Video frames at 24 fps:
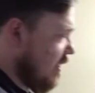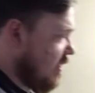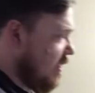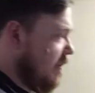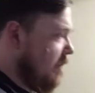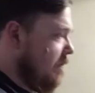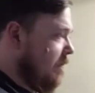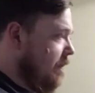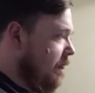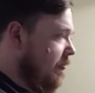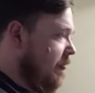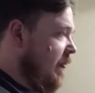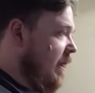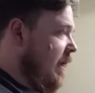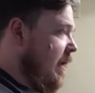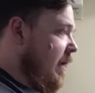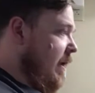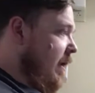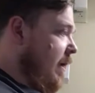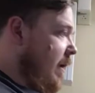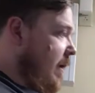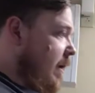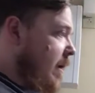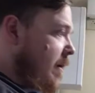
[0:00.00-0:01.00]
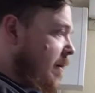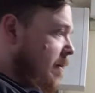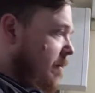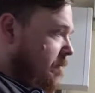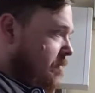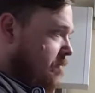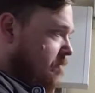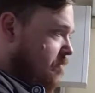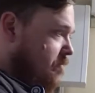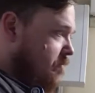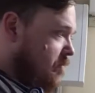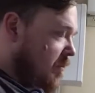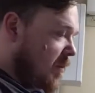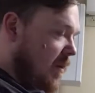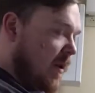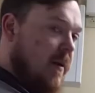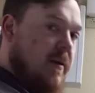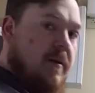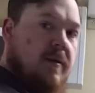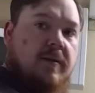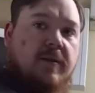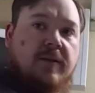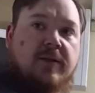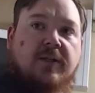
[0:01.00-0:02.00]
it. And
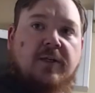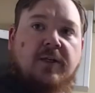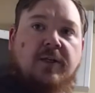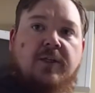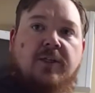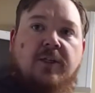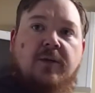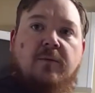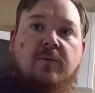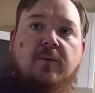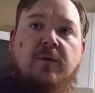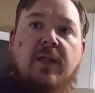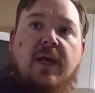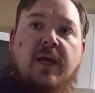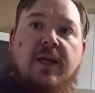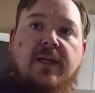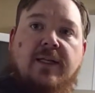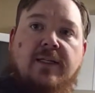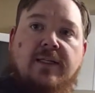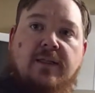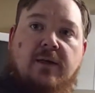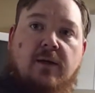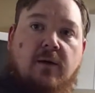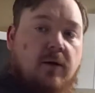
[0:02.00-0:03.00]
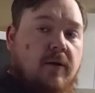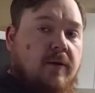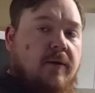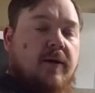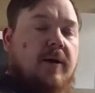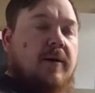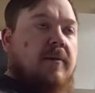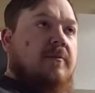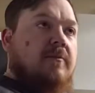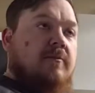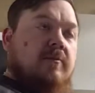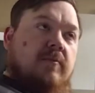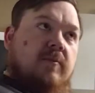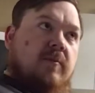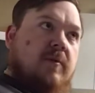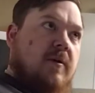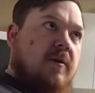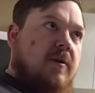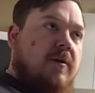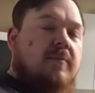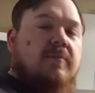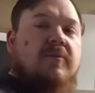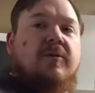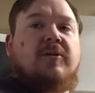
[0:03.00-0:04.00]
then the surgeon would like it to, or the
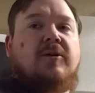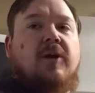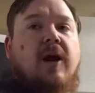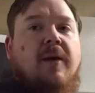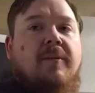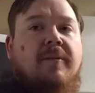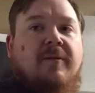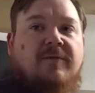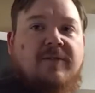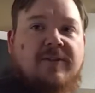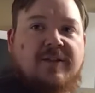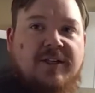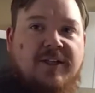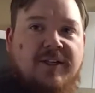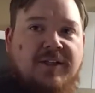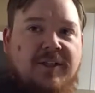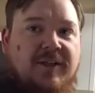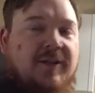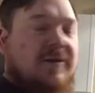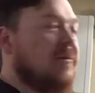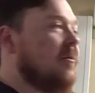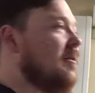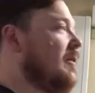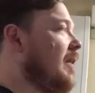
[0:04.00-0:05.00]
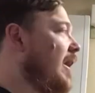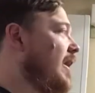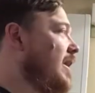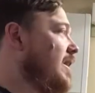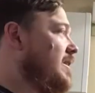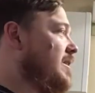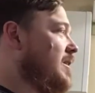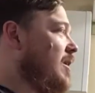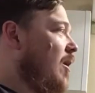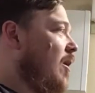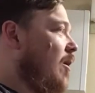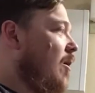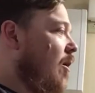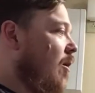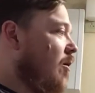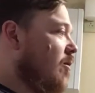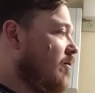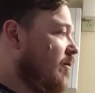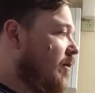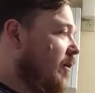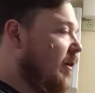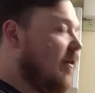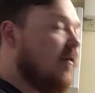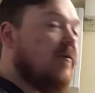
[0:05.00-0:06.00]
prescribing physician would like it to go
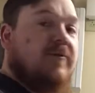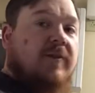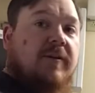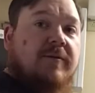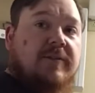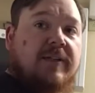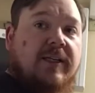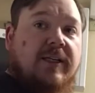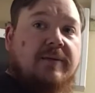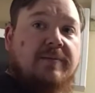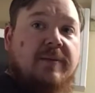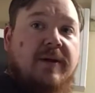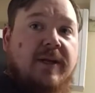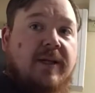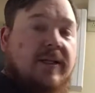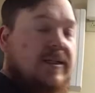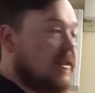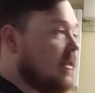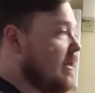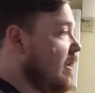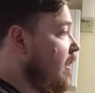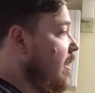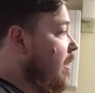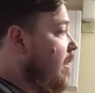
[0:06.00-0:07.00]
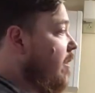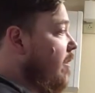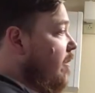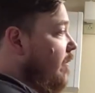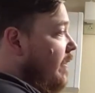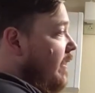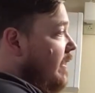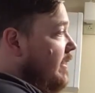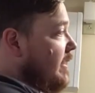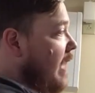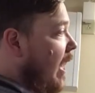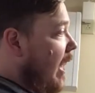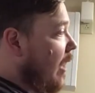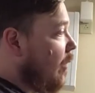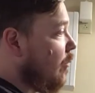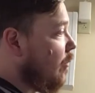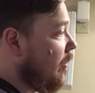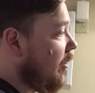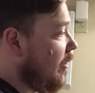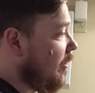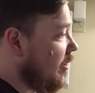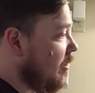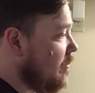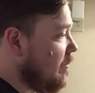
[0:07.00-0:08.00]
over 15 minutes, the entire
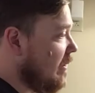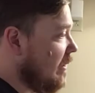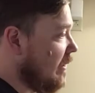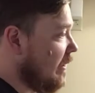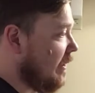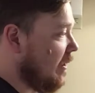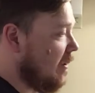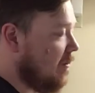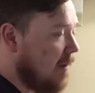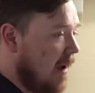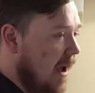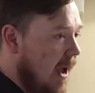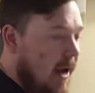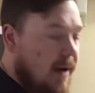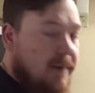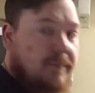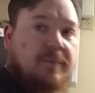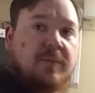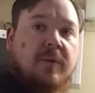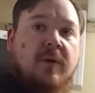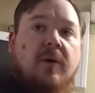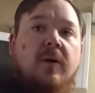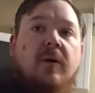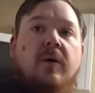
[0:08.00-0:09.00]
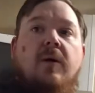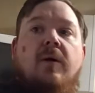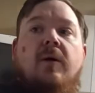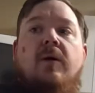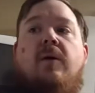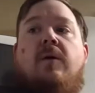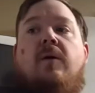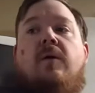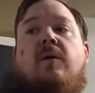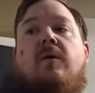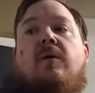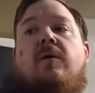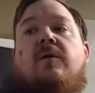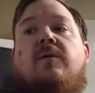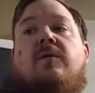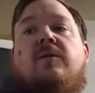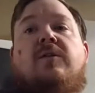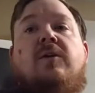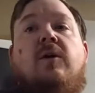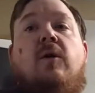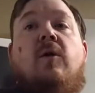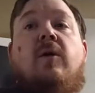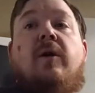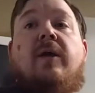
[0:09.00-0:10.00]
100 milliliter bag.
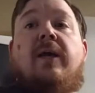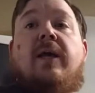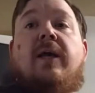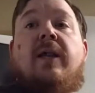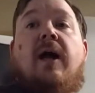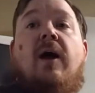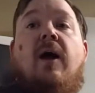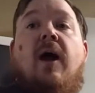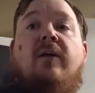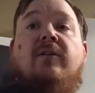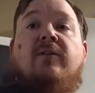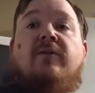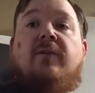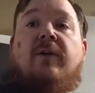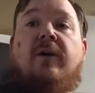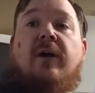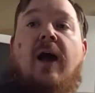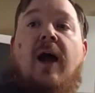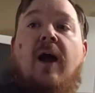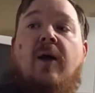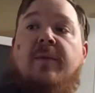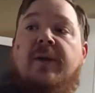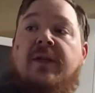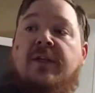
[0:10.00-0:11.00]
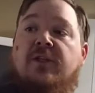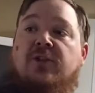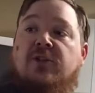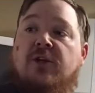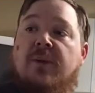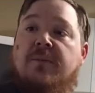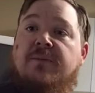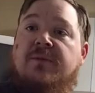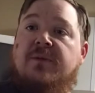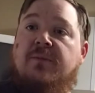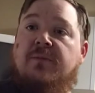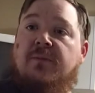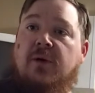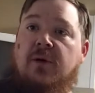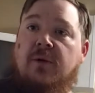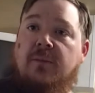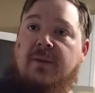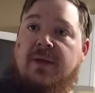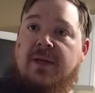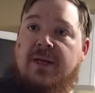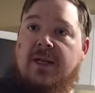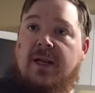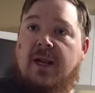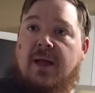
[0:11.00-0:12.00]
So again, I'll have to figure out how many drips per
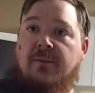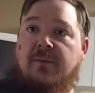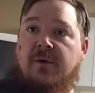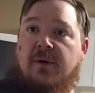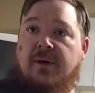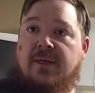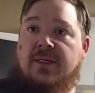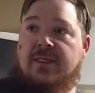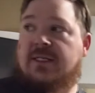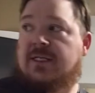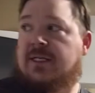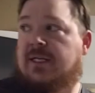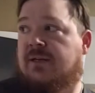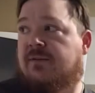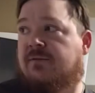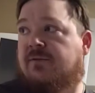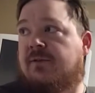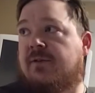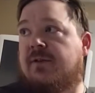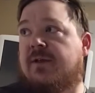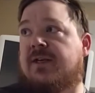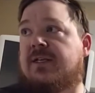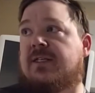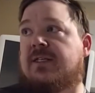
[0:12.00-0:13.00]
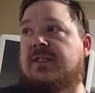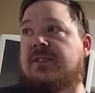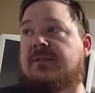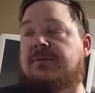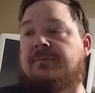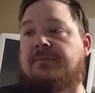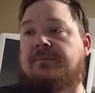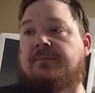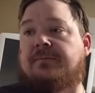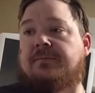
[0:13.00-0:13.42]
minute I'm going to need for this.